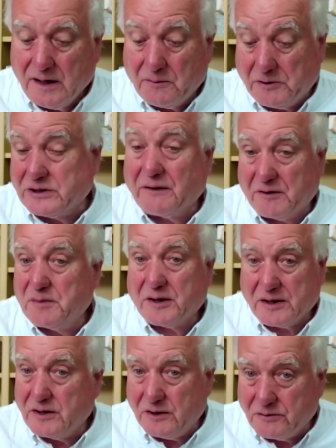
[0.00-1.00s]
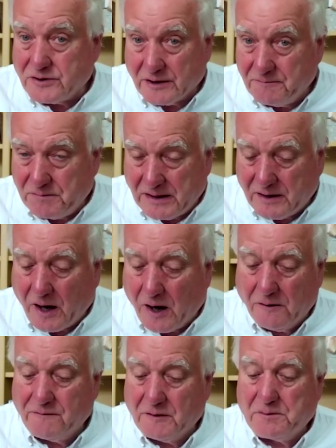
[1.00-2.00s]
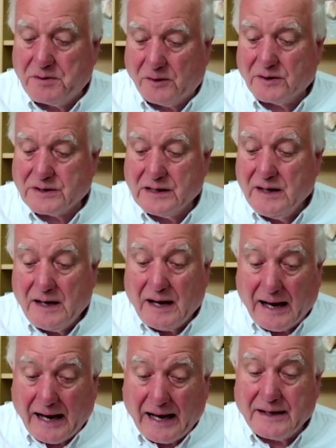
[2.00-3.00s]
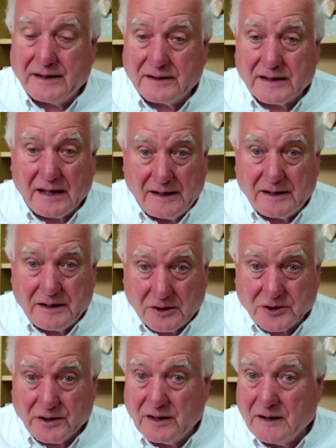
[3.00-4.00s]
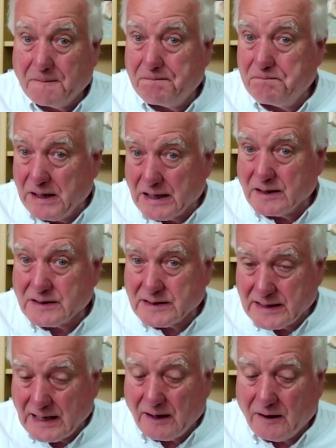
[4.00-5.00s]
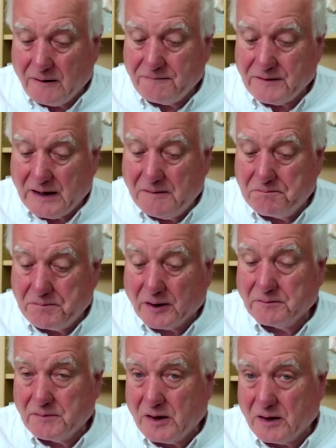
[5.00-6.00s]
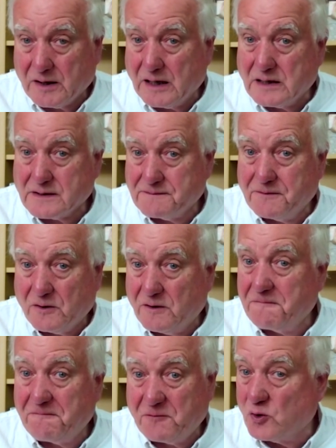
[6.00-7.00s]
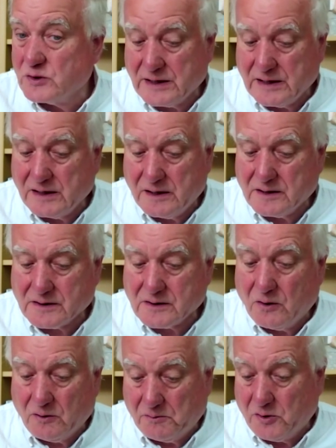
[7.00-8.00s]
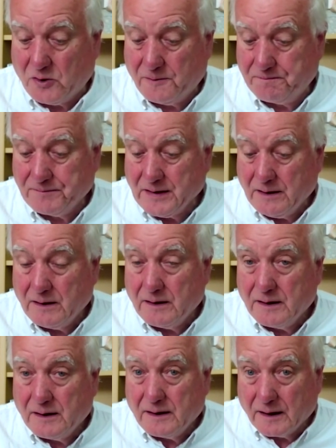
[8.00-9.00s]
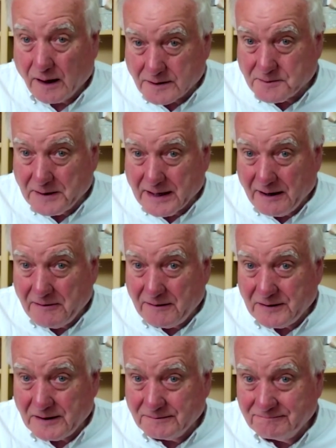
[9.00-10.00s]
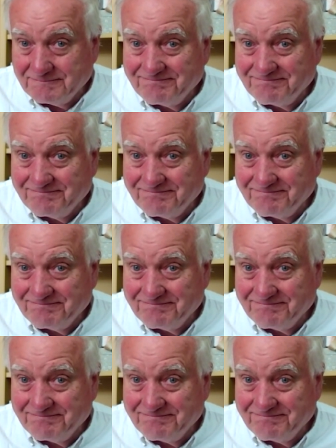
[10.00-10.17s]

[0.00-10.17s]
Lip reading: which everybody knew to have been overbought. And in addition, the biggest sell-off in bond markets for 40 years or more. Last week, however,